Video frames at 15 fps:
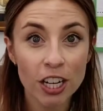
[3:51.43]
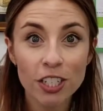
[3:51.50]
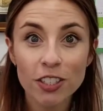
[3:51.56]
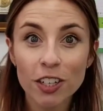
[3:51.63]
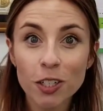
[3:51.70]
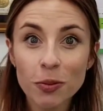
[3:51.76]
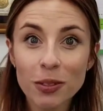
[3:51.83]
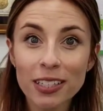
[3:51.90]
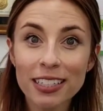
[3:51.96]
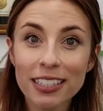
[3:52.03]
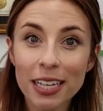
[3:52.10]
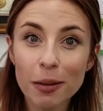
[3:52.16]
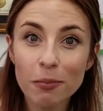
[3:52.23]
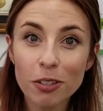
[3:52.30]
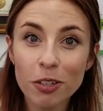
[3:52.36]
starts with the
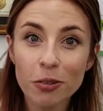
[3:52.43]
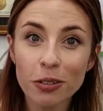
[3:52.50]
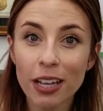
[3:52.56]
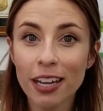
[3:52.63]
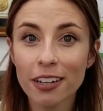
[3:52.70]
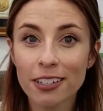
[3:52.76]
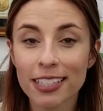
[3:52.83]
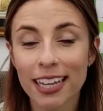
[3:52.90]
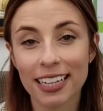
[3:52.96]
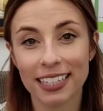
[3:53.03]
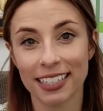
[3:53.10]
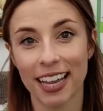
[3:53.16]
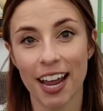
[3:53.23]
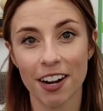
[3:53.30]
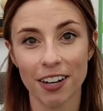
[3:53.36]
same 2 letters as
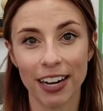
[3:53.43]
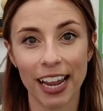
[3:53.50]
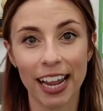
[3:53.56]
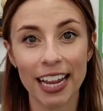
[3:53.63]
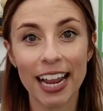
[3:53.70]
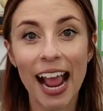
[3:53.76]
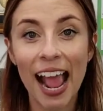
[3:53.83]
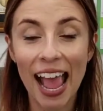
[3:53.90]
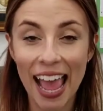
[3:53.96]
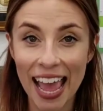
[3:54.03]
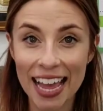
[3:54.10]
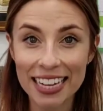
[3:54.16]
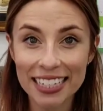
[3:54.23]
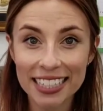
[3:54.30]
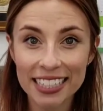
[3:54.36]
Saturday,
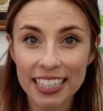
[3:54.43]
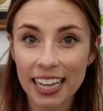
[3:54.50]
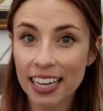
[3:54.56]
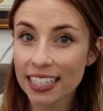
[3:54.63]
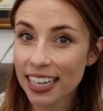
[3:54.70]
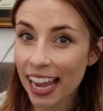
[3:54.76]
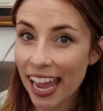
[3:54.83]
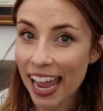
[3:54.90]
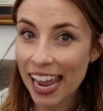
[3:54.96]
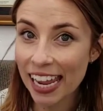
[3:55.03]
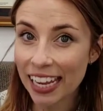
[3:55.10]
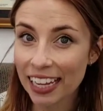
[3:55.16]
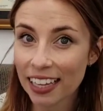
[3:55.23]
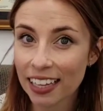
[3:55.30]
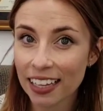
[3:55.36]
S and A.